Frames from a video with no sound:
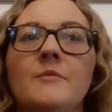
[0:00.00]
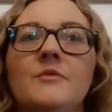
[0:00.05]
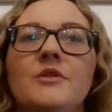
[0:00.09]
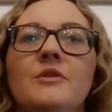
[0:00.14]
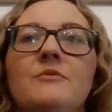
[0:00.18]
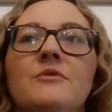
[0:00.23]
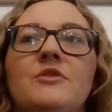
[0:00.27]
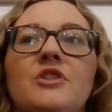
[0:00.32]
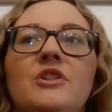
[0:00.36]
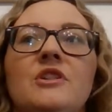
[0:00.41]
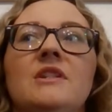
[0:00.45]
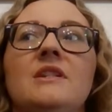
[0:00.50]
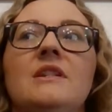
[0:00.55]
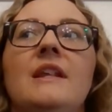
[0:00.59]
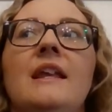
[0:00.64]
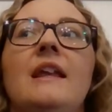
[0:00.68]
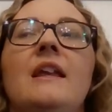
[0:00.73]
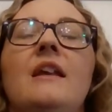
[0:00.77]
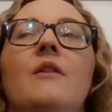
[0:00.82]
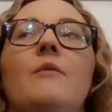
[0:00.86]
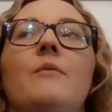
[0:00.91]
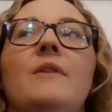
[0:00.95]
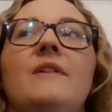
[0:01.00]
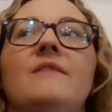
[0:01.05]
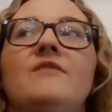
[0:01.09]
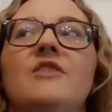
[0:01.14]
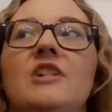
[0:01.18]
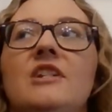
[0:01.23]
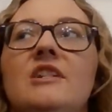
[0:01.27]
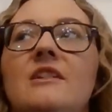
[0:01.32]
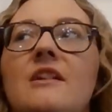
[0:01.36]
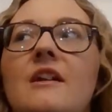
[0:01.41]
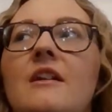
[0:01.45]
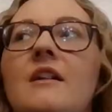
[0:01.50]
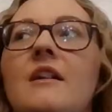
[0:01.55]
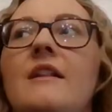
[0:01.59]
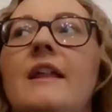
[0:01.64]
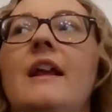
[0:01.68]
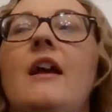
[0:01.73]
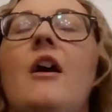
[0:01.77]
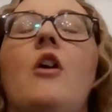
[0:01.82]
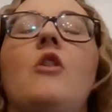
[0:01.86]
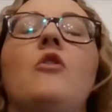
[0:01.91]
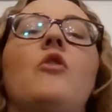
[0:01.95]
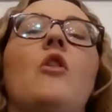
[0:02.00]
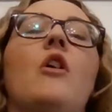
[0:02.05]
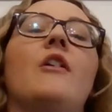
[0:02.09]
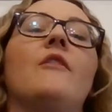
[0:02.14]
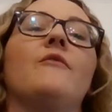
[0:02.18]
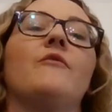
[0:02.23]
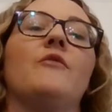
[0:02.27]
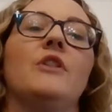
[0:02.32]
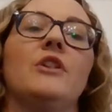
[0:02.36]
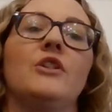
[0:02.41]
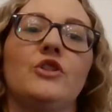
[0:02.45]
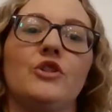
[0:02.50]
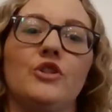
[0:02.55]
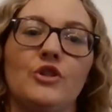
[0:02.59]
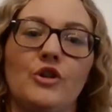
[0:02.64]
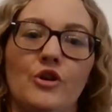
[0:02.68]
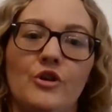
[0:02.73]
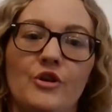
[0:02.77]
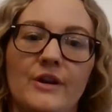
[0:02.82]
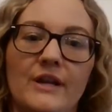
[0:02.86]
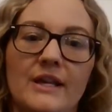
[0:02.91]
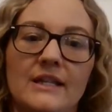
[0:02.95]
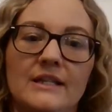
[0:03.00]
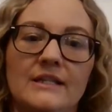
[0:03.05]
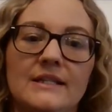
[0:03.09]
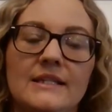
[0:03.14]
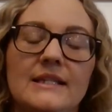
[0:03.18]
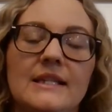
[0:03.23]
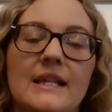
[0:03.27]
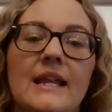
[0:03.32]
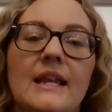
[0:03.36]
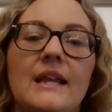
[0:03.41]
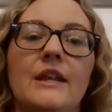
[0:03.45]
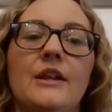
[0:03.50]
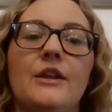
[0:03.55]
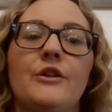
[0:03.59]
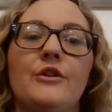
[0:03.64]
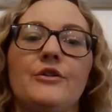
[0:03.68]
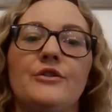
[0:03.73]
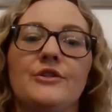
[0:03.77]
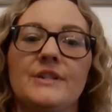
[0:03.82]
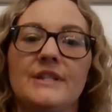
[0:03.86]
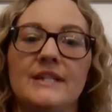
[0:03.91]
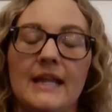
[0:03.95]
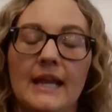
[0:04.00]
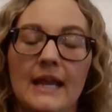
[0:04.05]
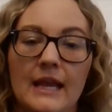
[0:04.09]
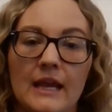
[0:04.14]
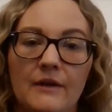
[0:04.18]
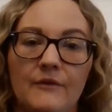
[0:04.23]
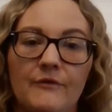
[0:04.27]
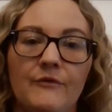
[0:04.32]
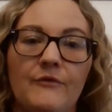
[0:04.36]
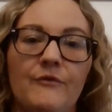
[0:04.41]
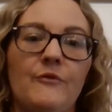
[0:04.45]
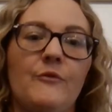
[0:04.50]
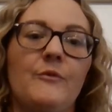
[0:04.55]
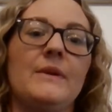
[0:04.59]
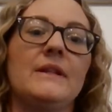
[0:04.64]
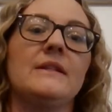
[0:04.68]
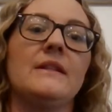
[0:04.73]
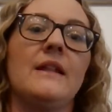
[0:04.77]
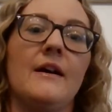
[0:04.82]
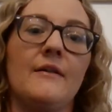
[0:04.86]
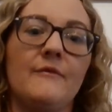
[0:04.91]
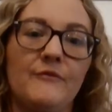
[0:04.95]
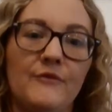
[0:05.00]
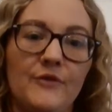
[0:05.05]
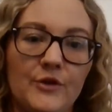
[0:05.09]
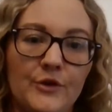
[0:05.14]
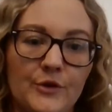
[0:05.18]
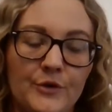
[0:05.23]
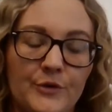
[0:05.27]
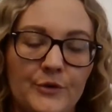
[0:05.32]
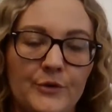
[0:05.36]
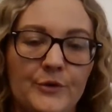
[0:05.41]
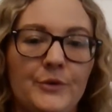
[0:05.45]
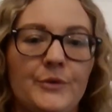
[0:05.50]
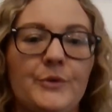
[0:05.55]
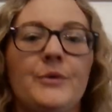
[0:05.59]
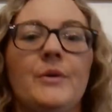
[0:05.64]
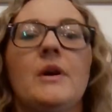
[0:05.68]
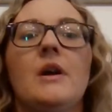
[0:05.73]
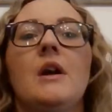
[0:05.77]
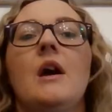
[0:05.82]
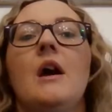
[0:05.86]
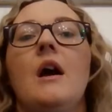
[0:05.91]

So it was just like, we've just done like a lot of reassurance, like, you're safe, we love you.